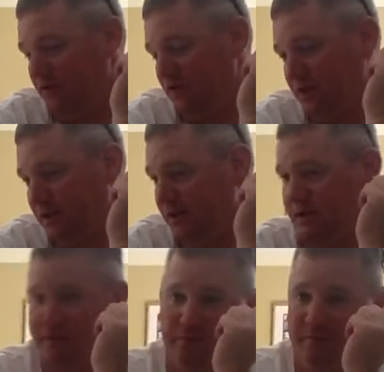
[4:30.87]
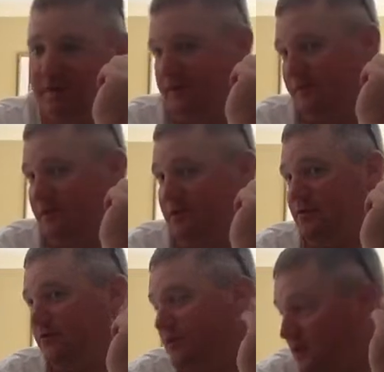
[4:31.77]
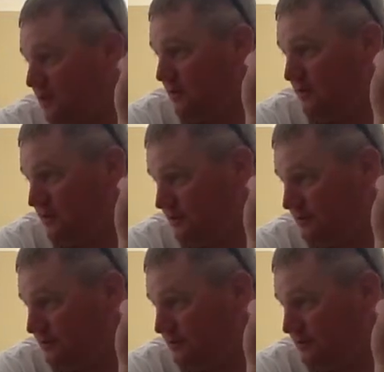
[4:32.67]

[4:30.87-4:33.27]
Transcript: training and quit being a bunch of little turds.